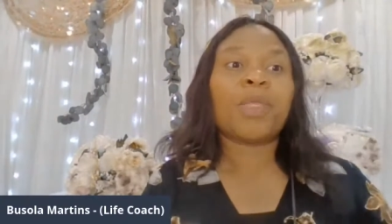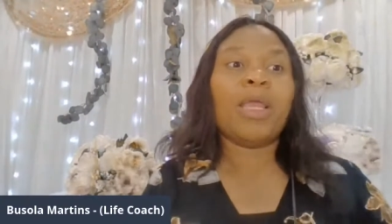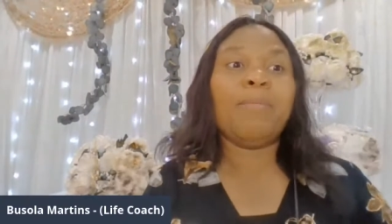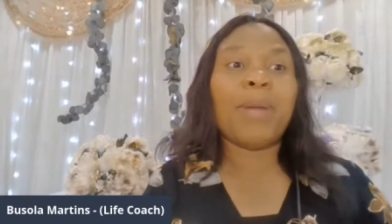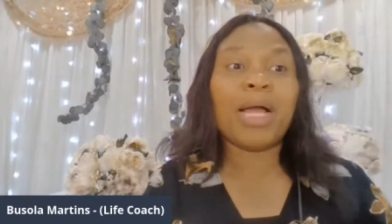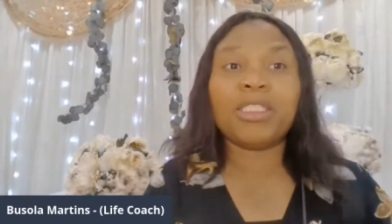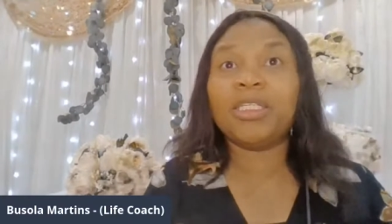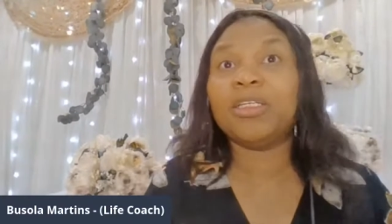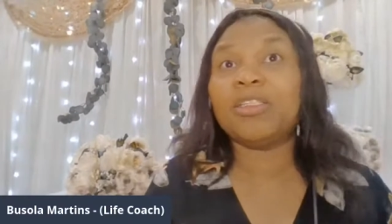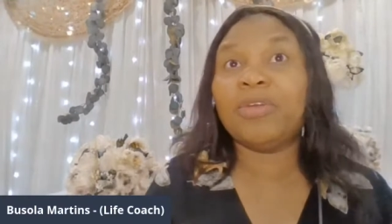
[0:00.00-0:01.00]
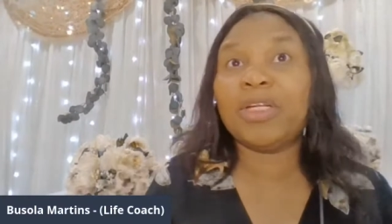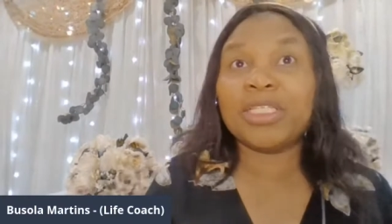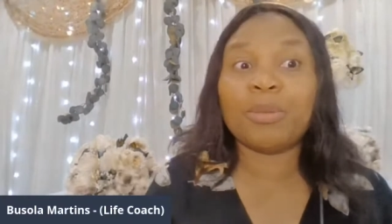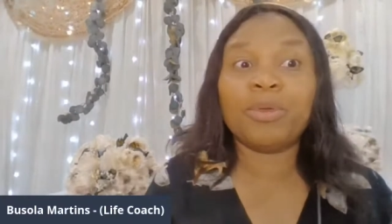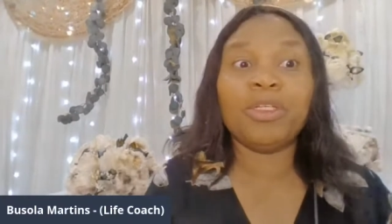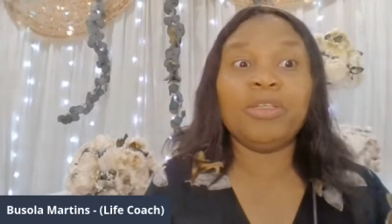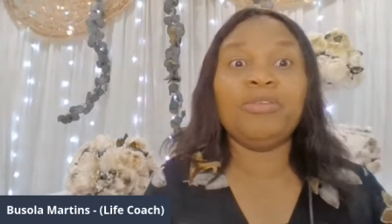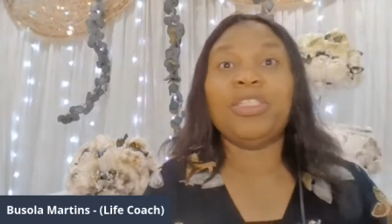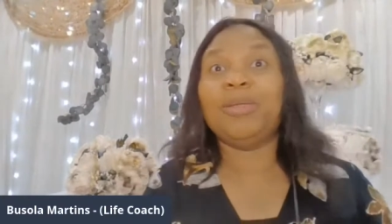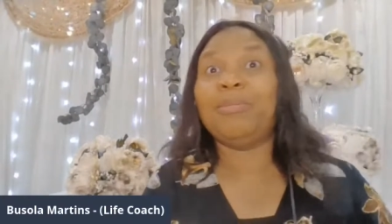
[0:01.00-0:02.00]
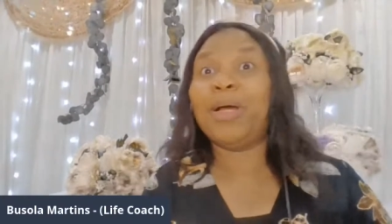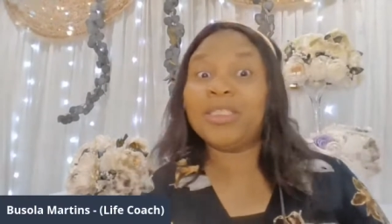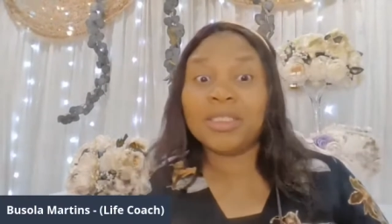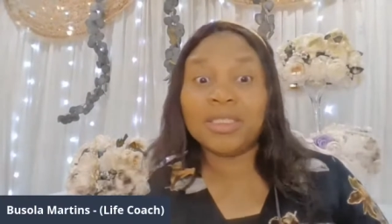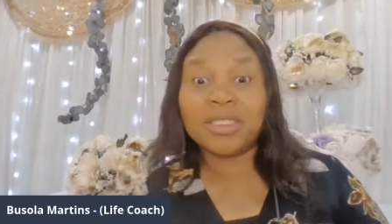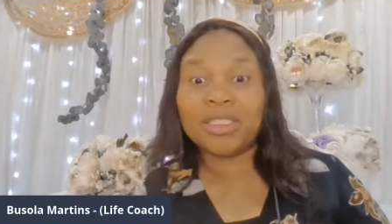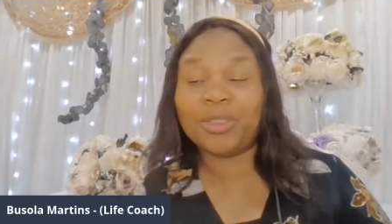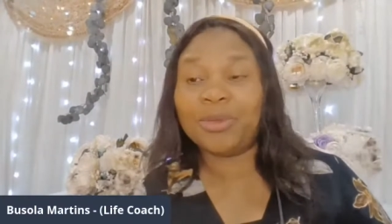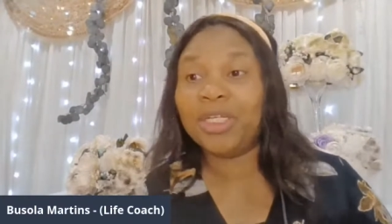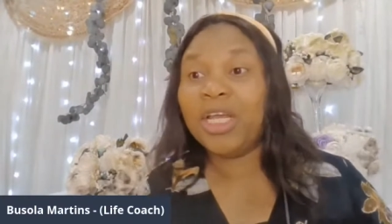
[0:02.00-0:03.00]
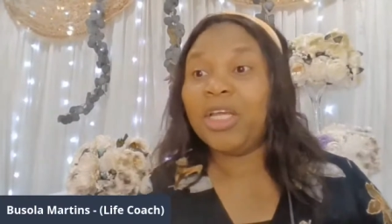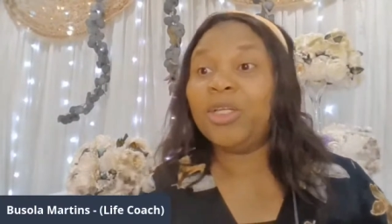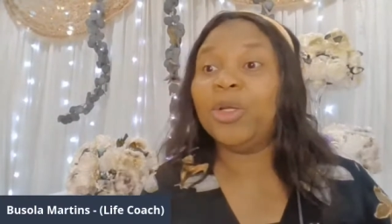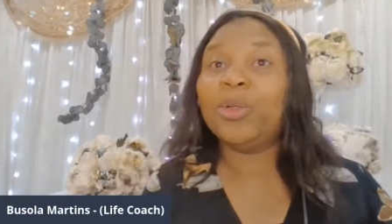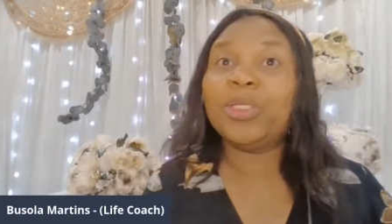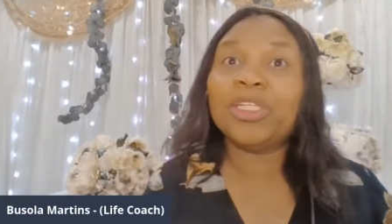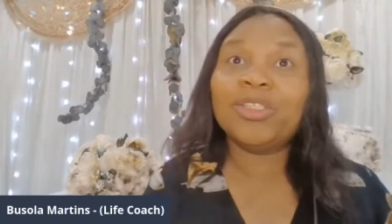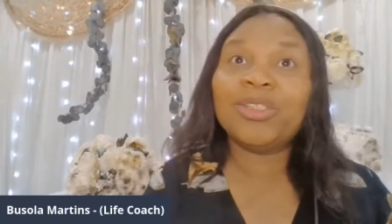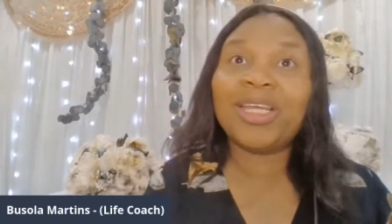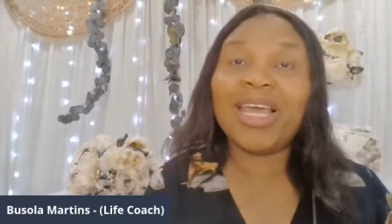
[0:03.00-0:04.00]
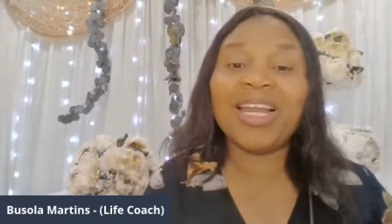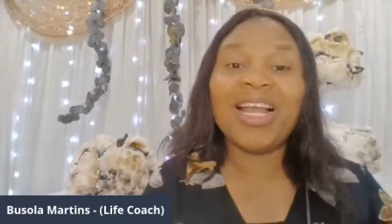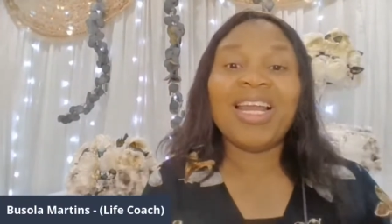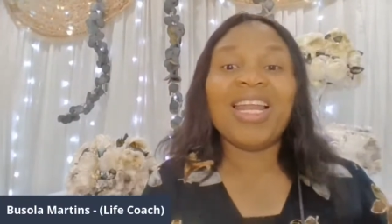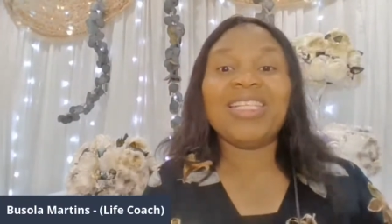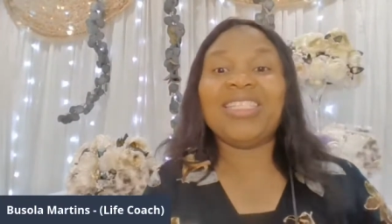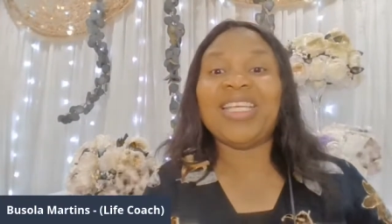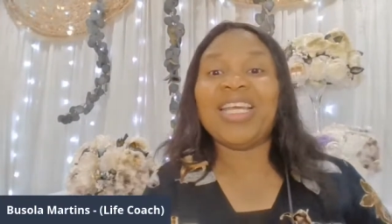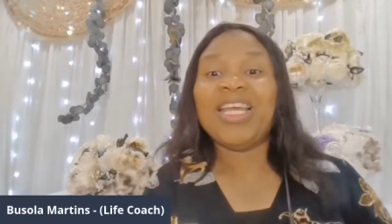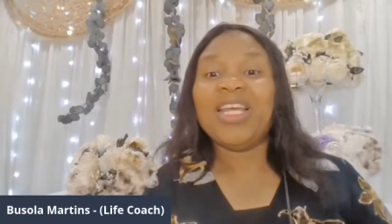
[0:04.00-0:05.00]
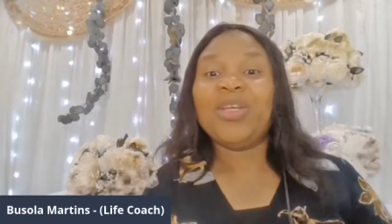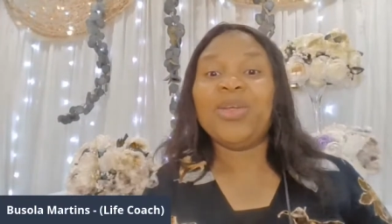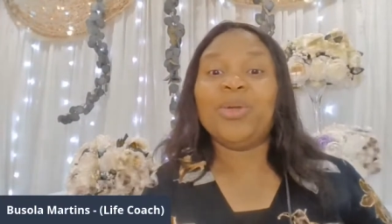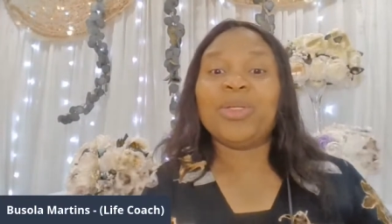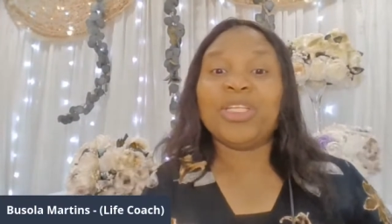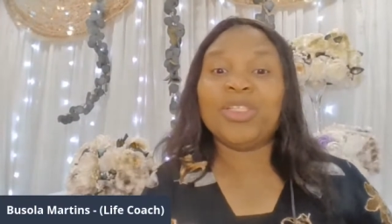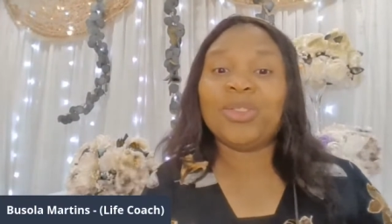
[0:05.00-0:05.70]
a bachelor's, for example? If it's a bachelor's degree you're looking to get, let's say you're looking to